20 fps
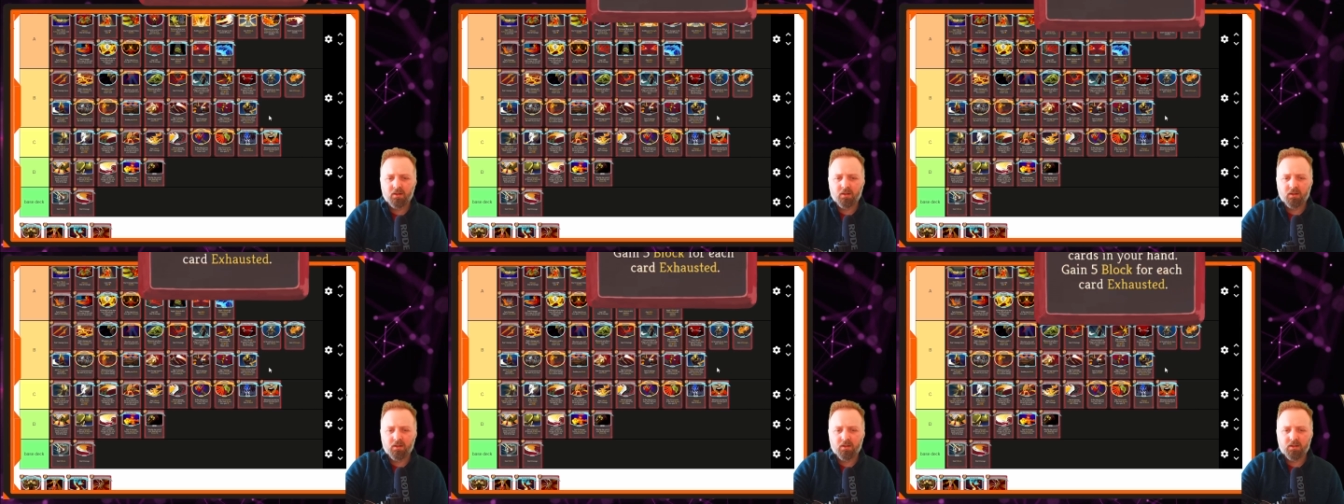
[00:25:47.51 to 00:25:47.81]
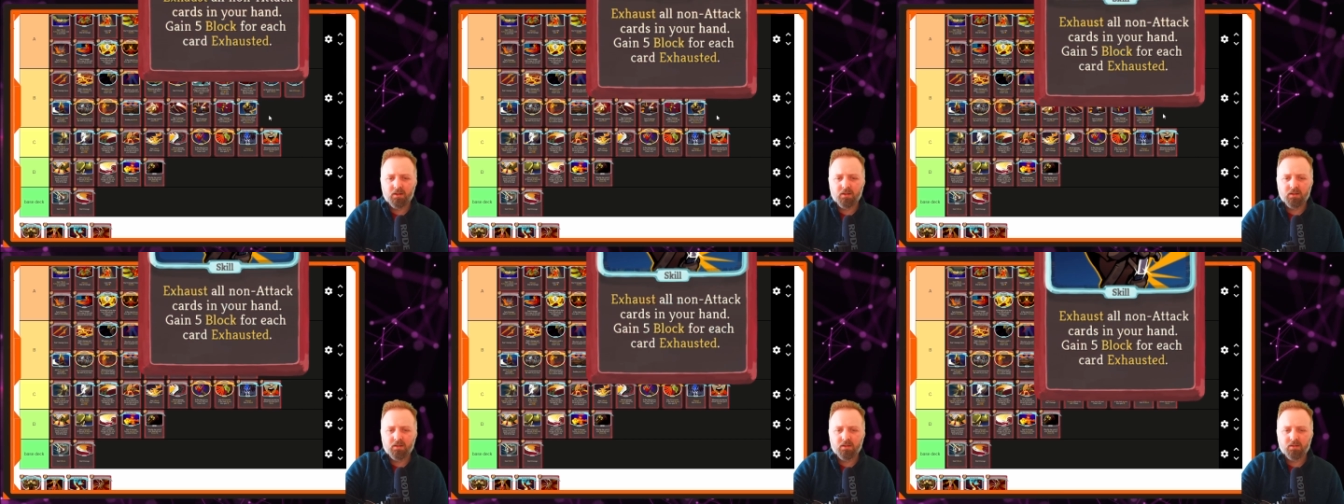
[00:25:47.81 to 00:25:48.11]

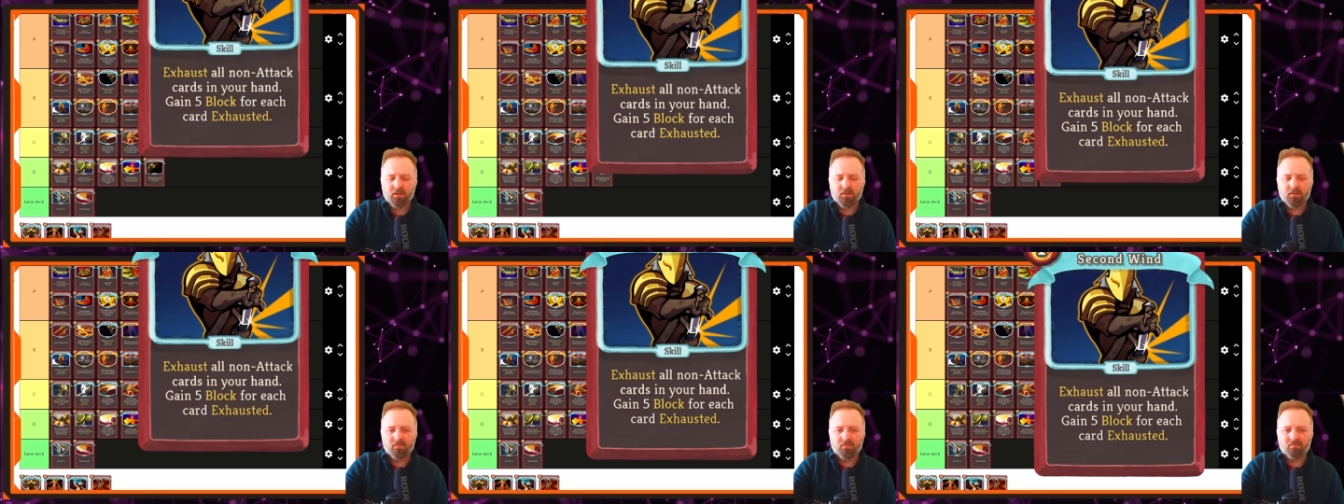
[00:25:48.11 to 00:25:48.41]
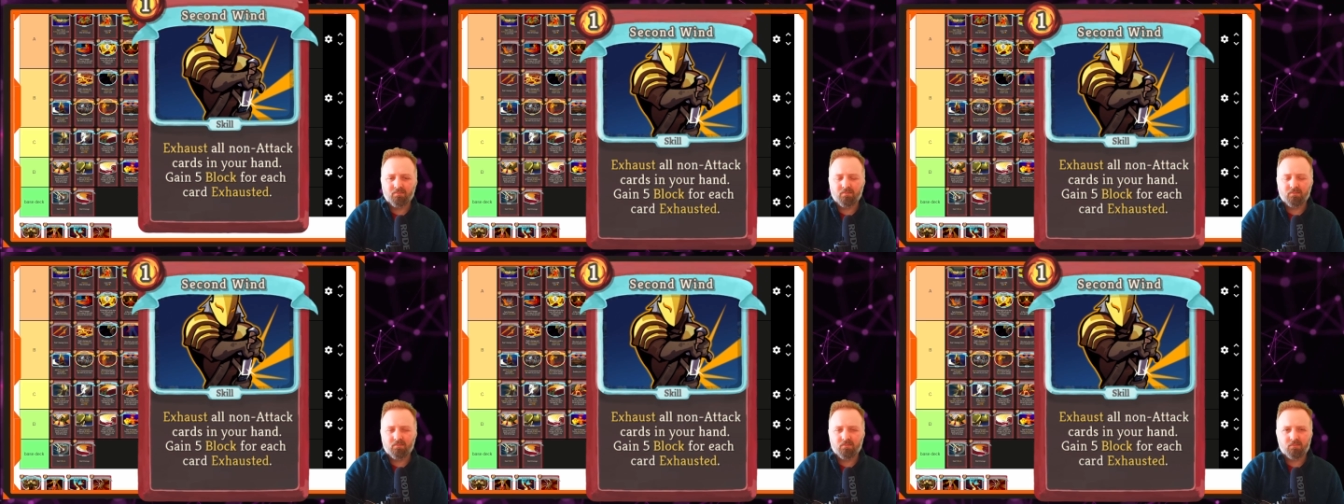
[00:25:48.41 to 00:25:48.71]

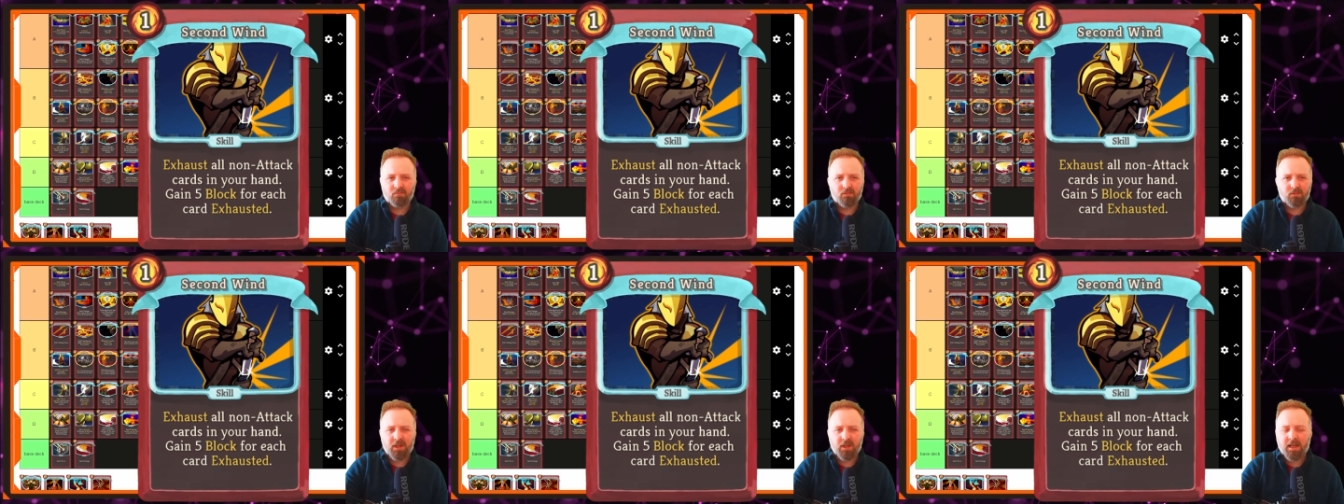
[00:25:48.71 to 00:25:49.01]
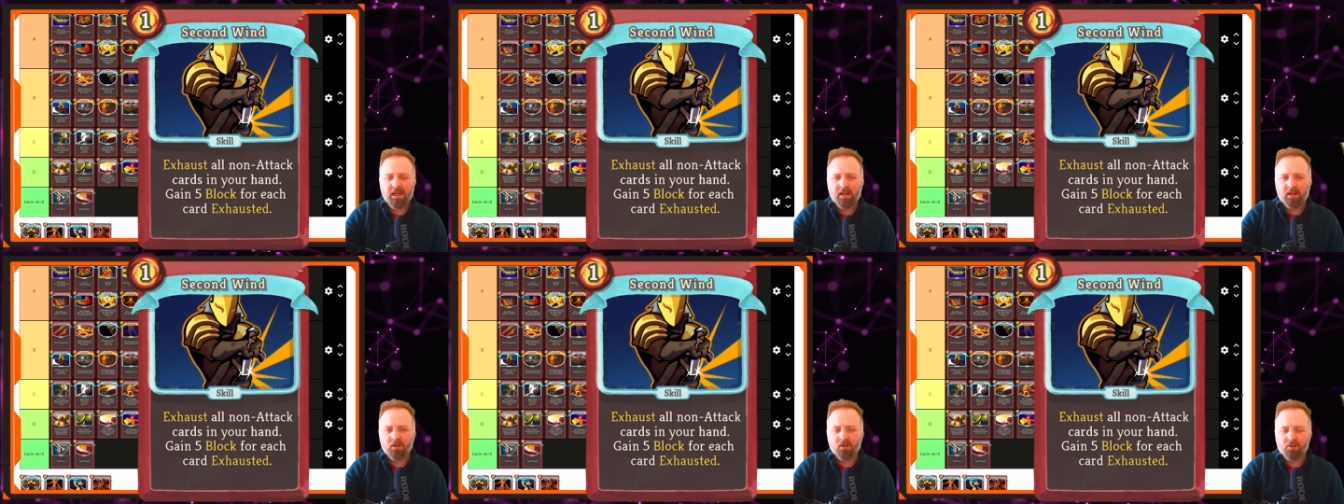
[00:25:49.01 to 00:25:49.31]
You're
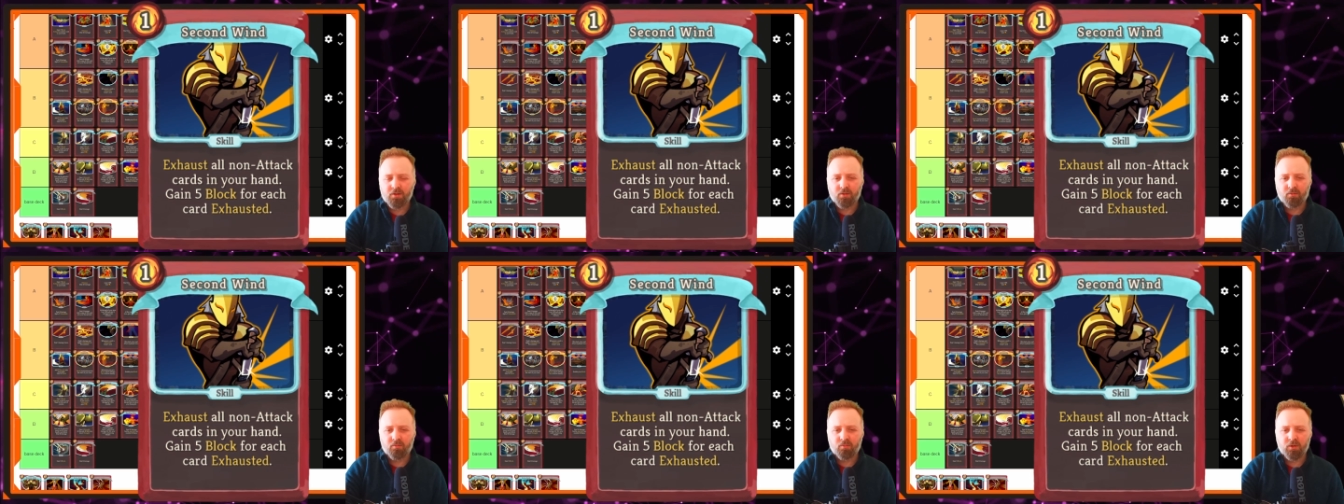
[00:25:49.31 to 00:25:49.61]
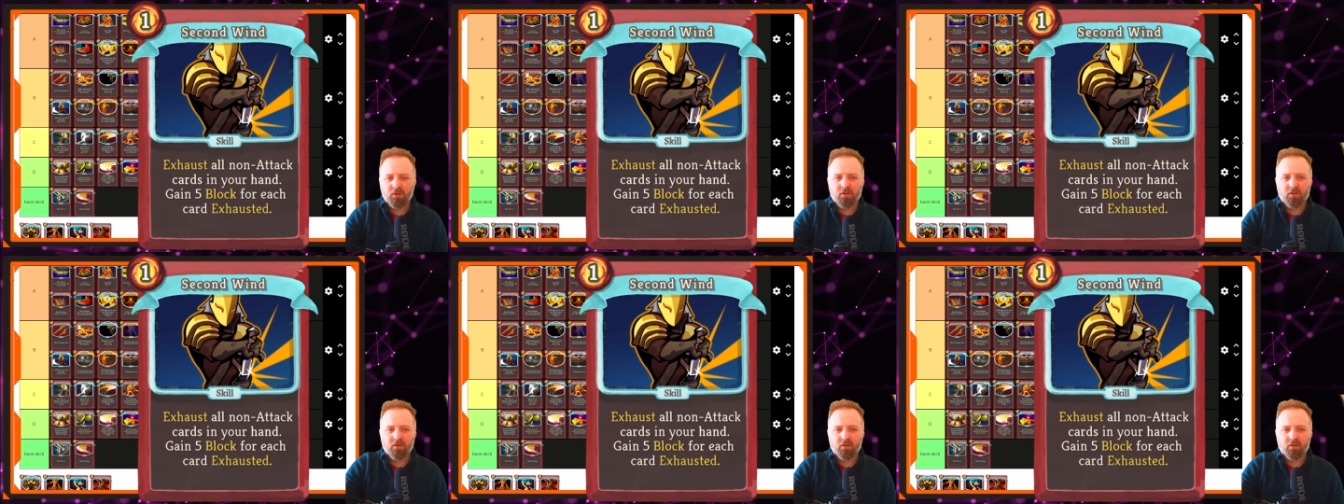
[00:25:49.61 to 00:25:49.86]
gaining lots of block,